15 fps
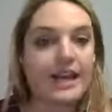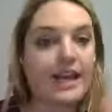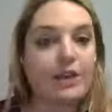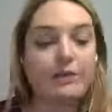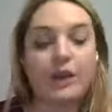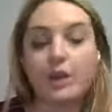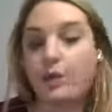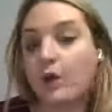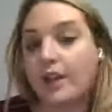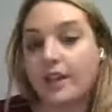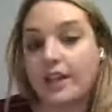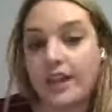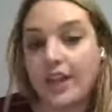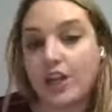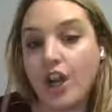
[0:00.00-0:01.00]
It can be a word
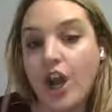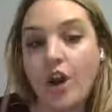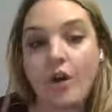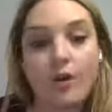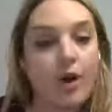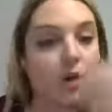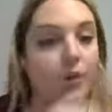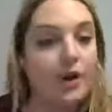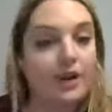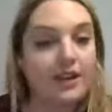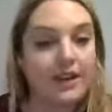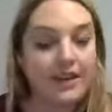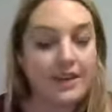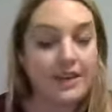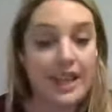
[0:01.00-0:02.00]
that they know, a word
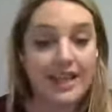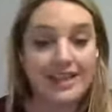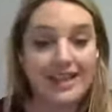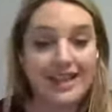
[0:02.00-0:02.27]
that